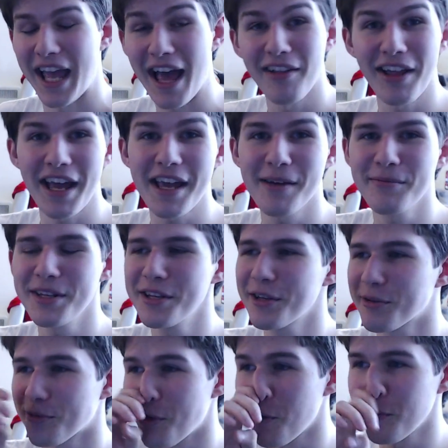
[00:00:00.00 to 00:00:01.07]
Hell, AMD
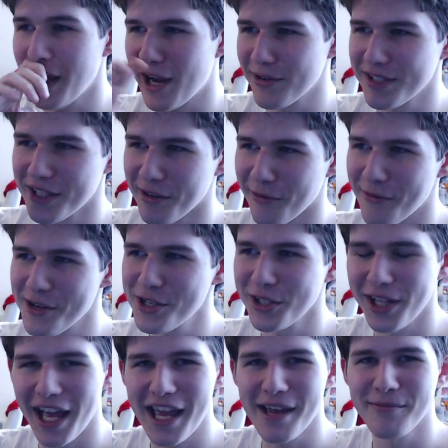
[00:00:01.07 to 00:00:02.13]
could roll out an
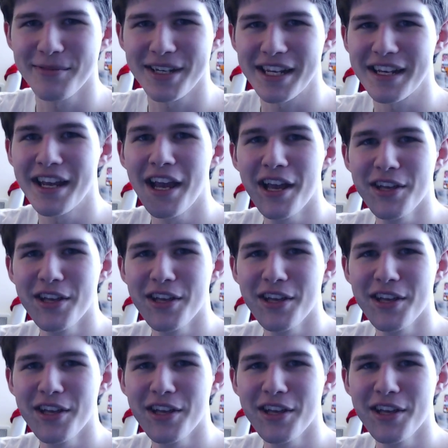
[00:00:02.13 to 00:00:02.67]
official AMD